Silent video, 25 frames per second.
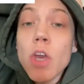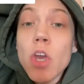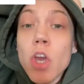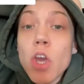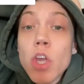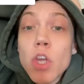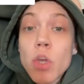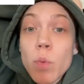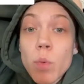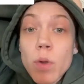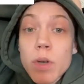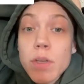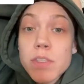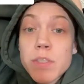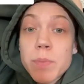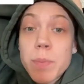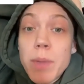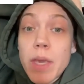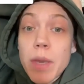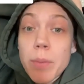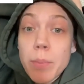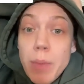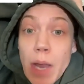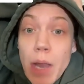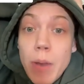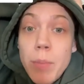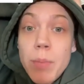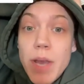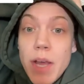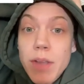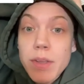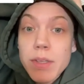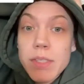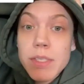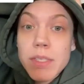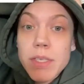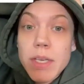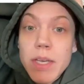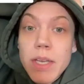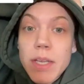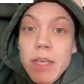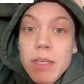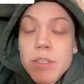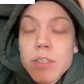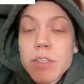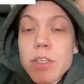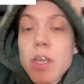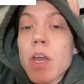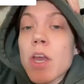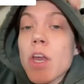You want to speak about
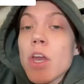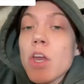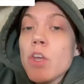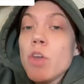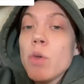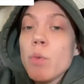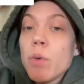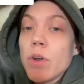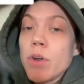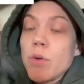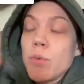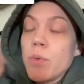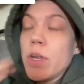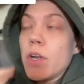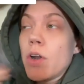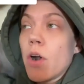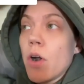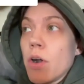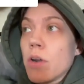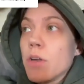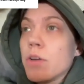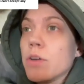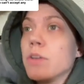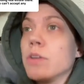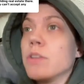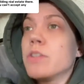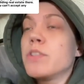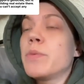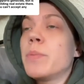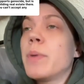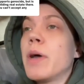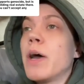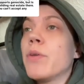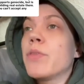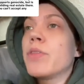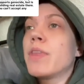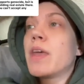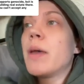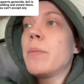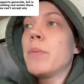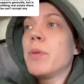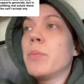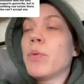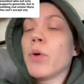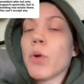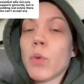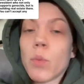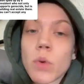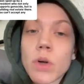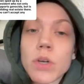Palestinians. You want to read articles about them and
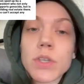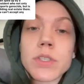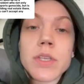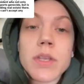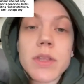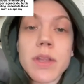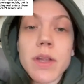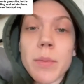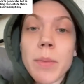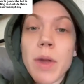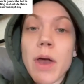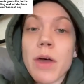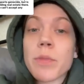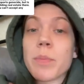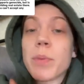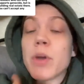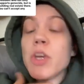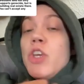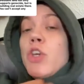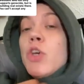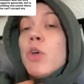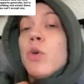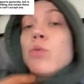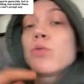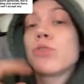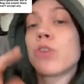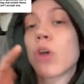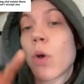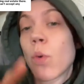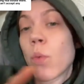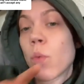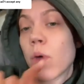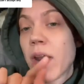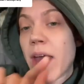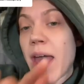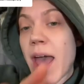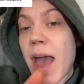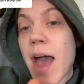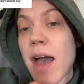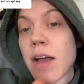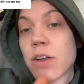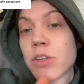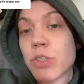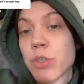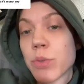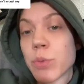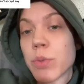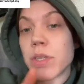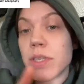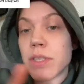put words in their mouth, but you don't want to
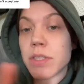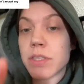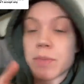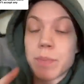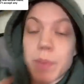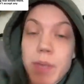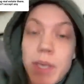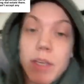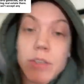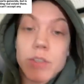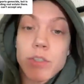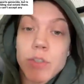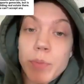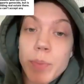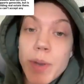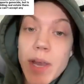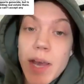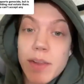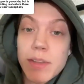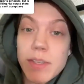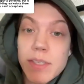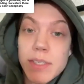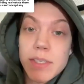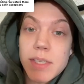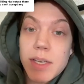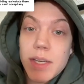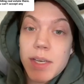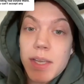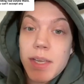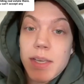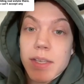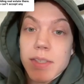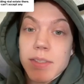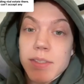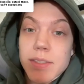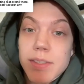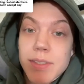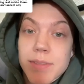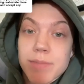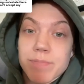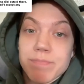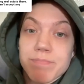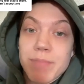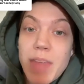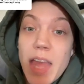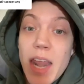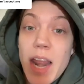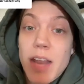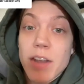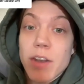actually speak to Palestinians.
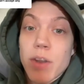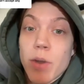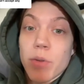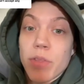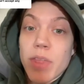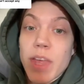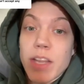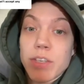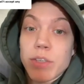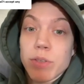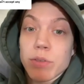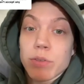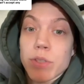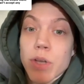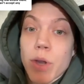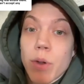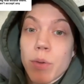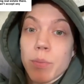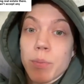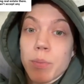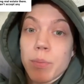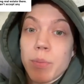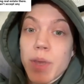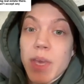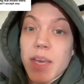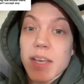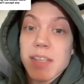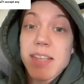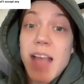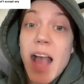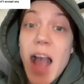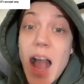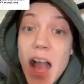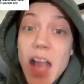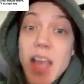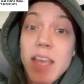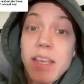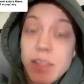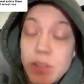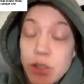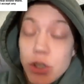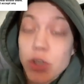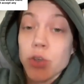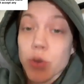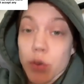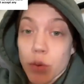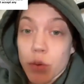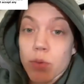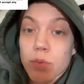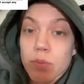And I know that you don't, because I
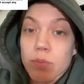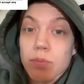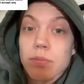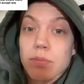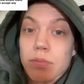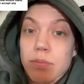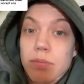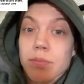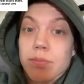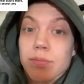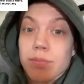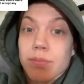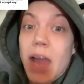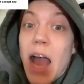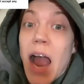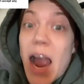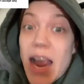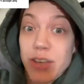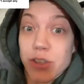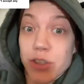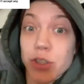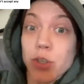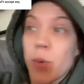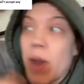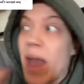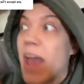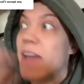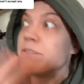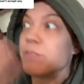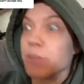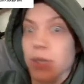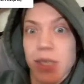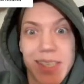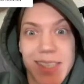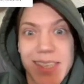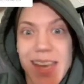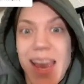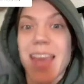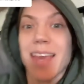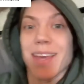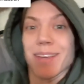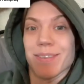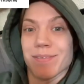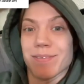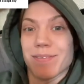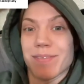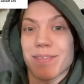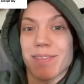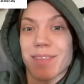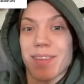do. I do every day.
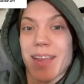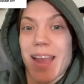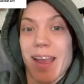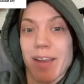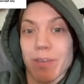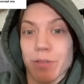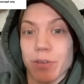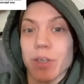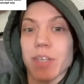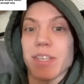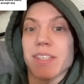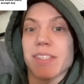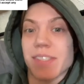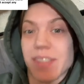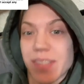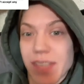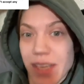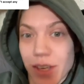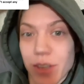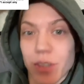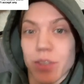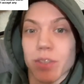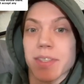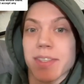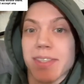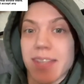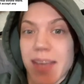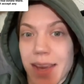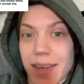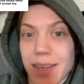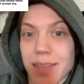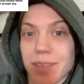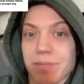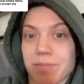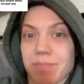Every single day.